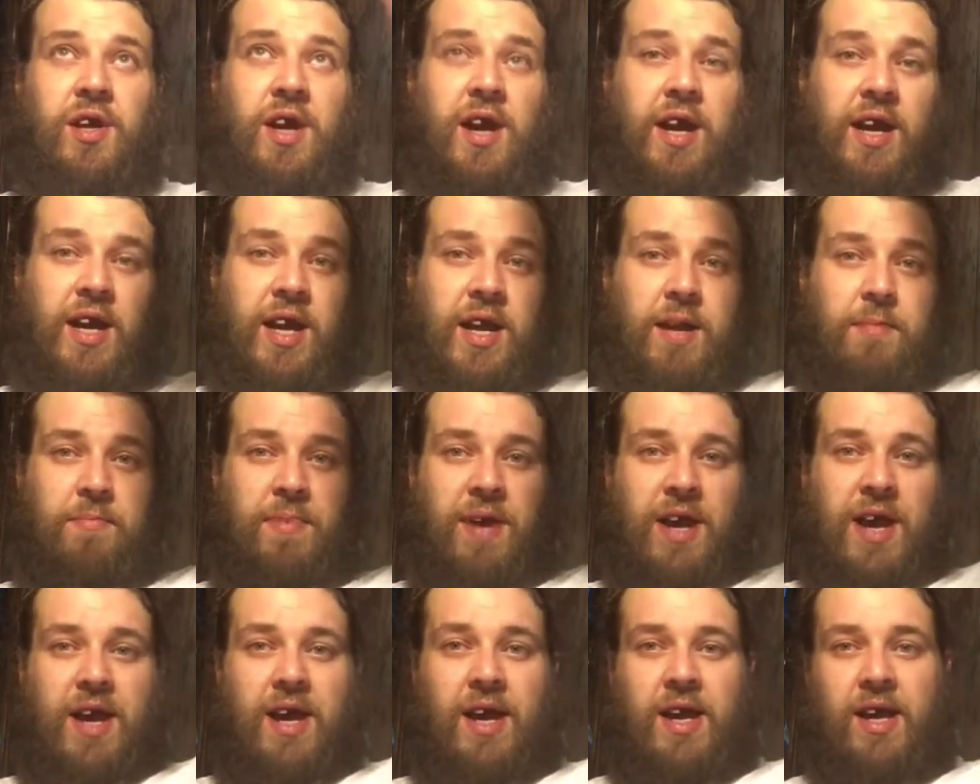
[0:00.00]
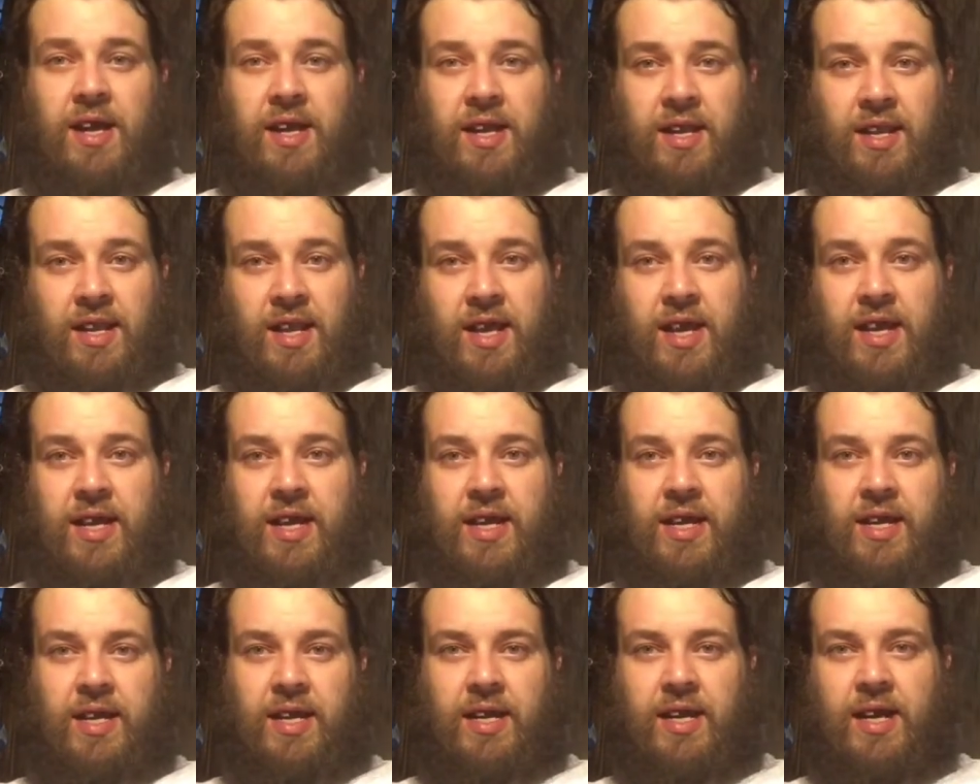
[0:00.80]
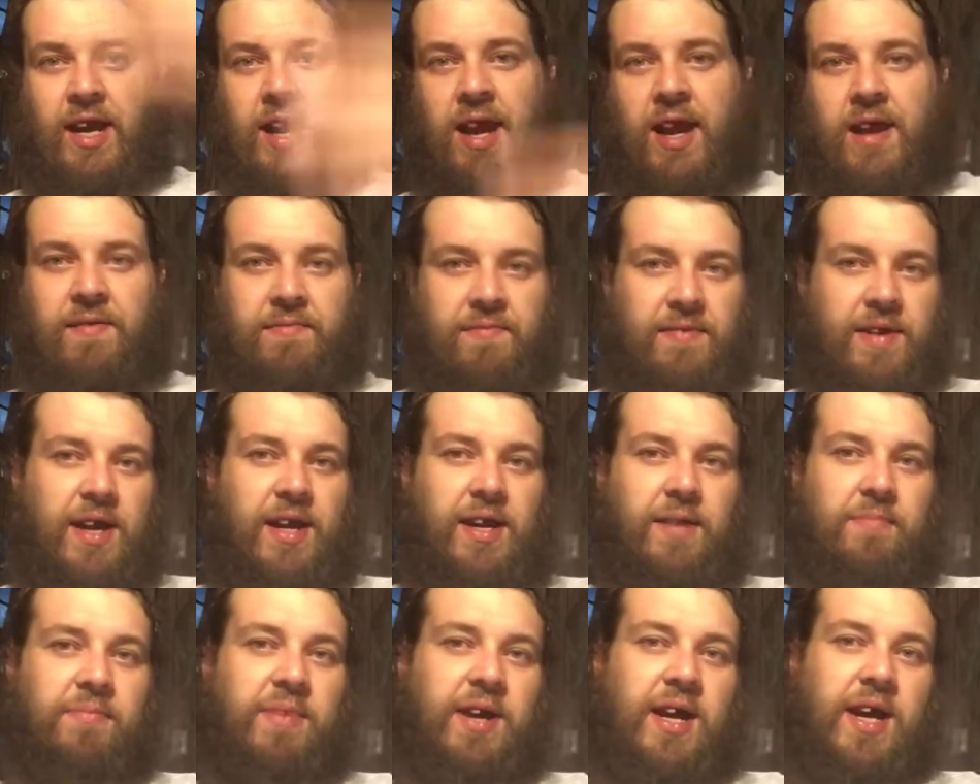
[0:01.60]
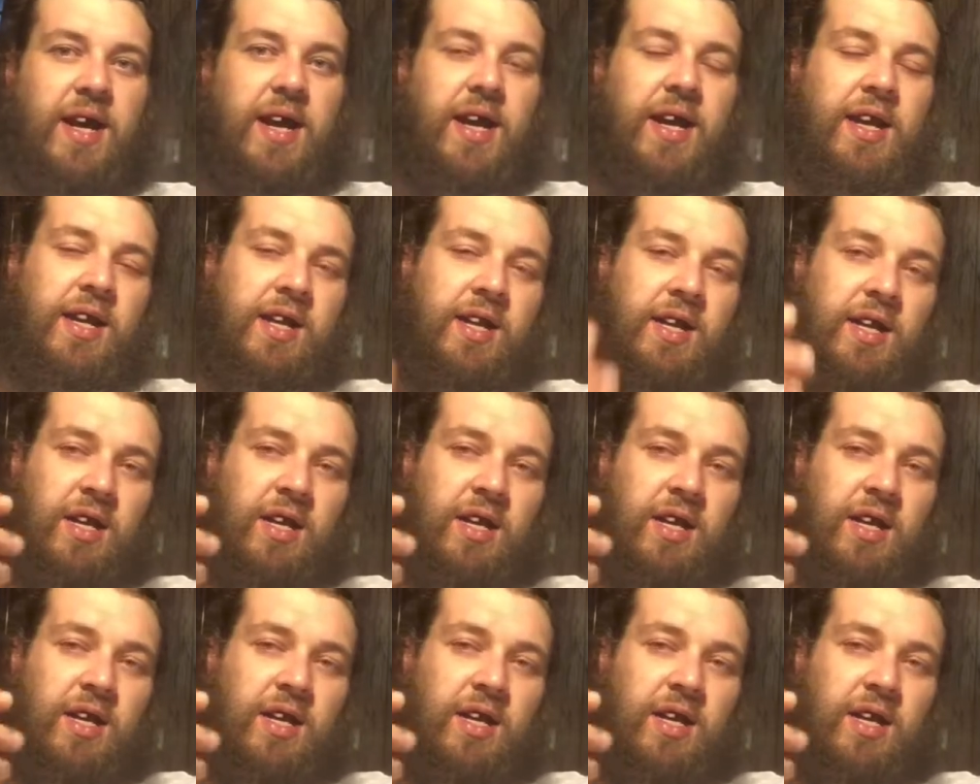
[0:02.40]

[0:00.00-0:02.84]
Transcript: I gotta buy lighting. I've gotta buy